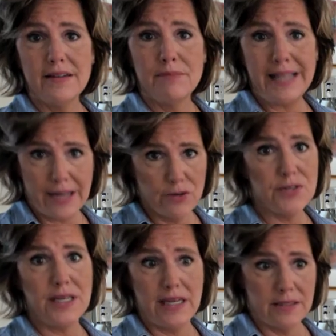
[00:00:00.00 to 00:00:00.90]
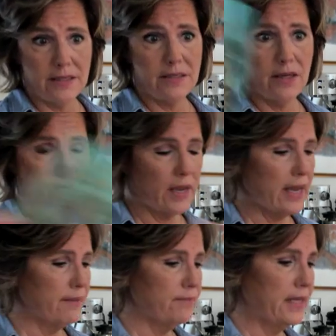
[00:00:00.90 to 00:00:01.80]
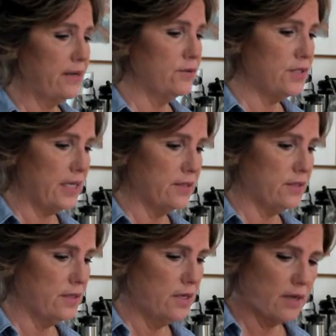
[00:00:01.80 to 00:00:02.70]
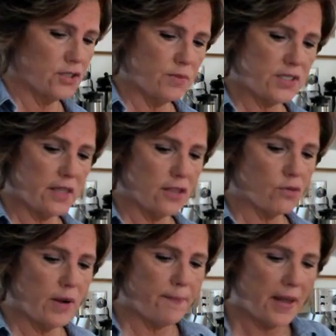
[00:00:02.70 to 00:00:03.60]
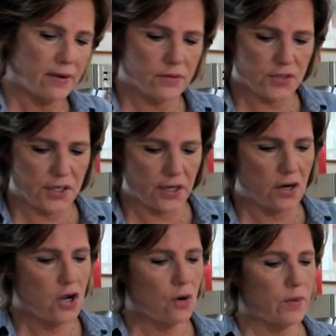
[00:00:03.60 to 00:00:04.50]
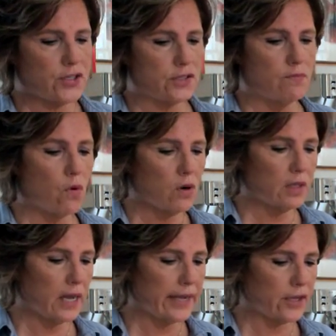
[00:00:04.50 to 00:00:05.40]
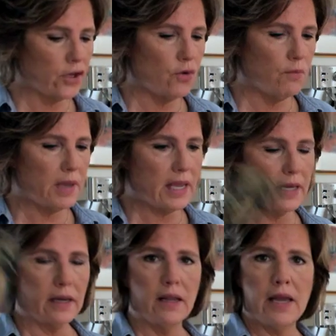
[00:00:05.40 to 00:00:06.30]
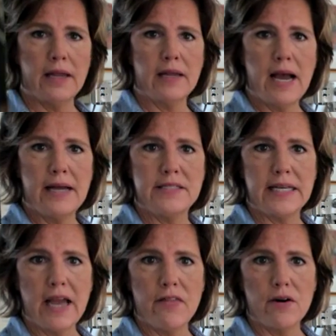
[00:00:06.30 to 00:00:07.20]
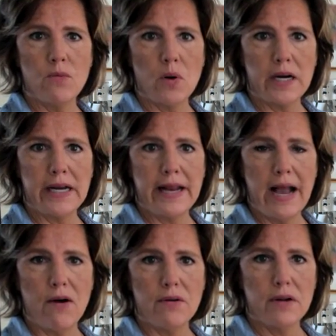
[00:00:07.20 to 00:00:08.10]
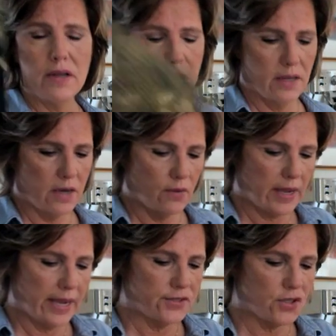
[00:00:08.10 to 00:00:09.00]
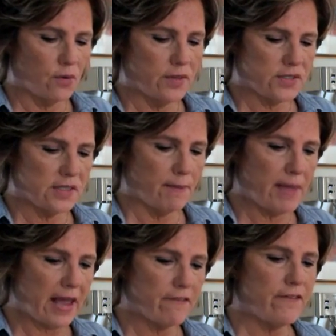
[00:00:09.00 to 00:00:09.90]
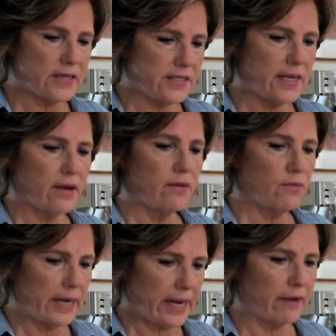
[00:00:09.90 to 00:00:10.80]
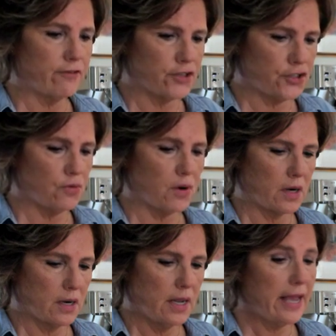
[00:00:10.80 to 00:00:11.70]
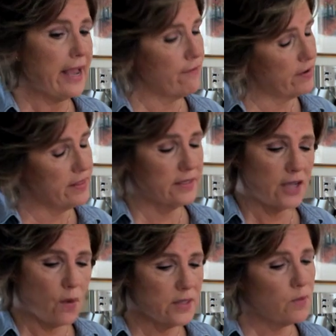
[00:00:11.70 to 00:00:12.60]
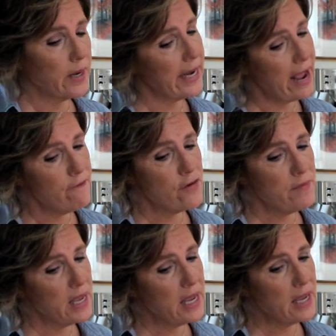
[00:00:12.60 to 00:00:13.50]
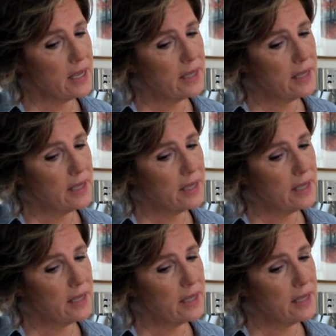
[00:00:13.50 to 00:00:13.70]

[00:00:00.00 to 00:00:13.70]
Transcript: plant new seeds. Okay. Plant new seeds. Because we see the Three of Pentacles here, which is more like you, me, and God together working it out. Okay. So this is a manifesting reading for sure. Everything's always working out for me.